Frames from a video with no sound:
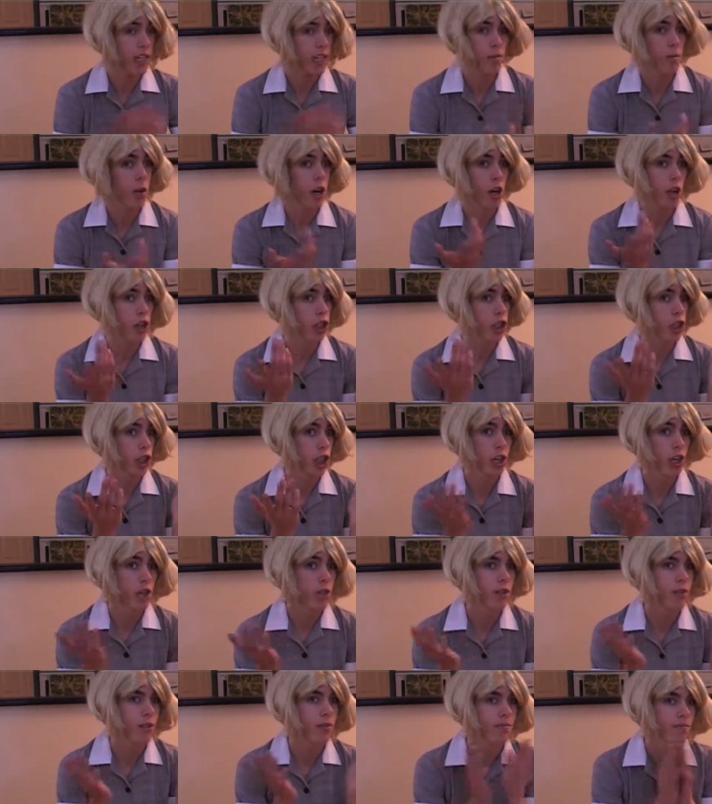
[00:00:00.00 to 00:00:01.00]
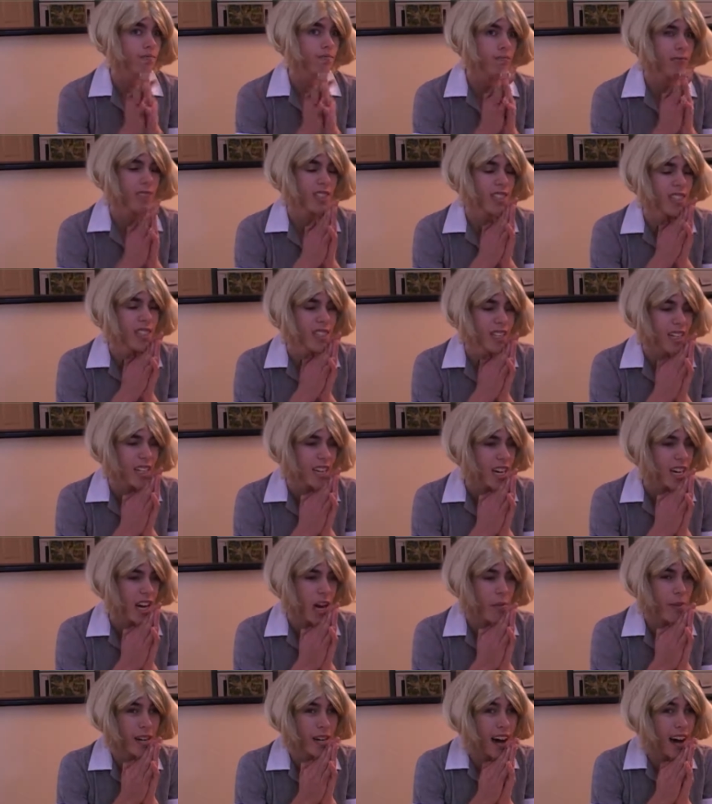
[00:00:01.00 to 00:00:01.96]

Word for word: is my own show. I mean,